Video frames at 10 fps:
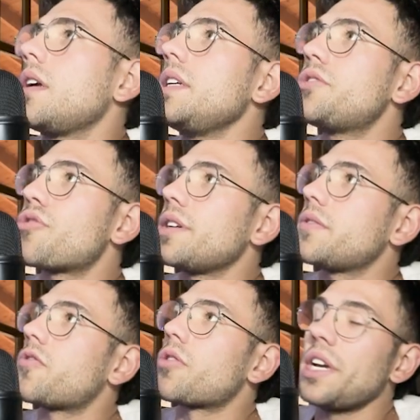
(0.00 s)
Iterate
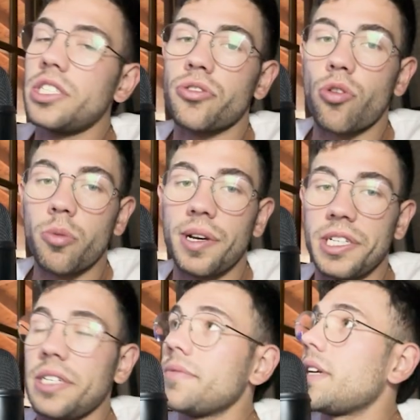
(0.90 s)
for each group
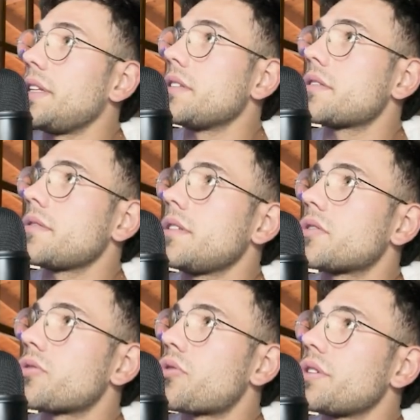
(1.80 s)
ID that is
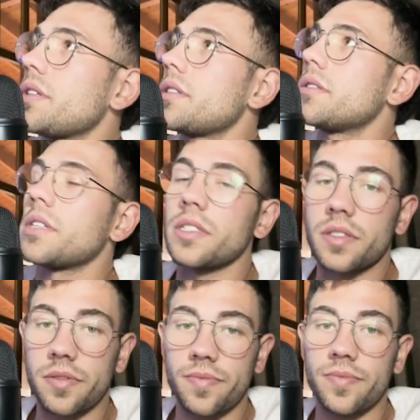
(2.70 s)
stored in
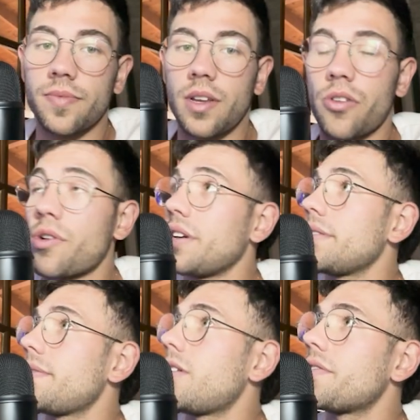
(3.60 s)
this array
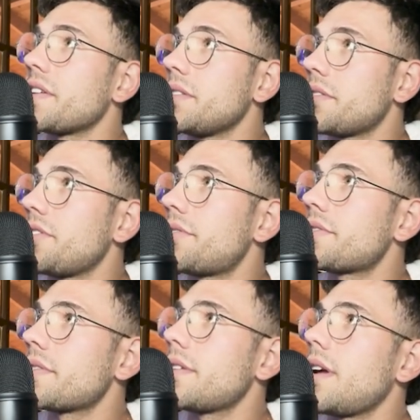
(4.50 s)
of integers.
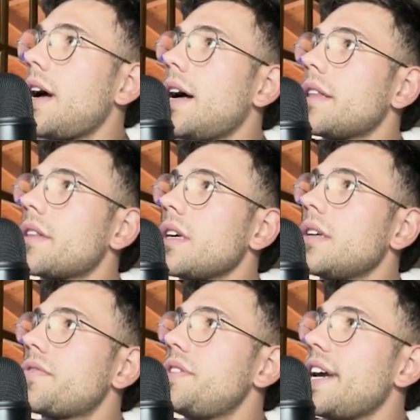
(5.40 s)
And
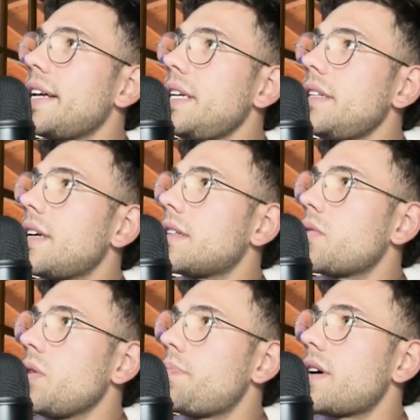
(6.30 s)
if the ID that
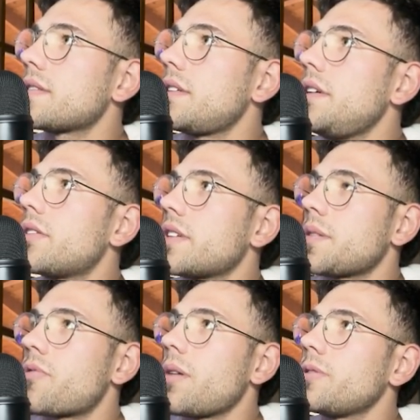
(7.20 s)
we pass here as a
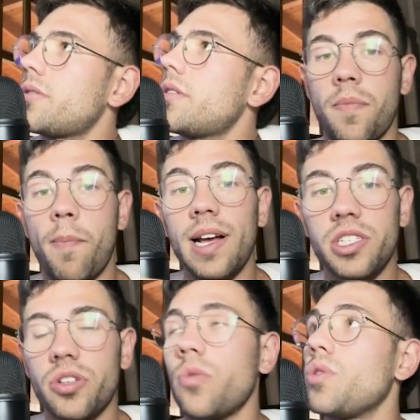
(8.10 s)
parameter
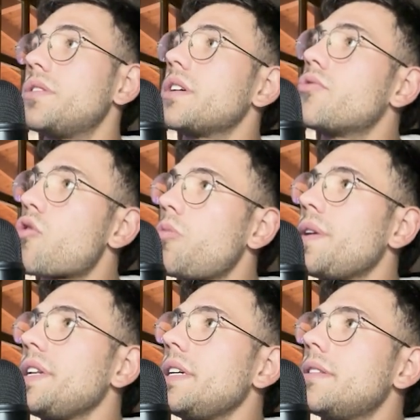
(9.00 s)
match with the group
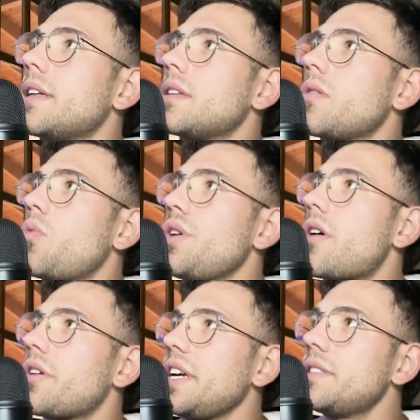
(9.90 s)
ID that we are
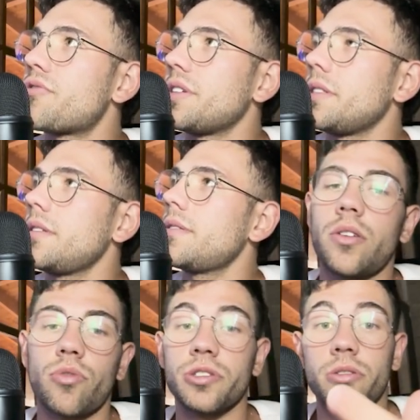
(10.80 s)
iterating,
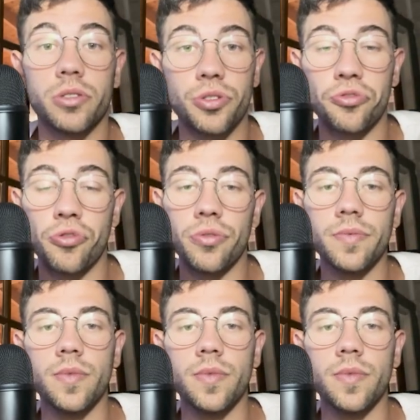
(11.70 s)
returns true.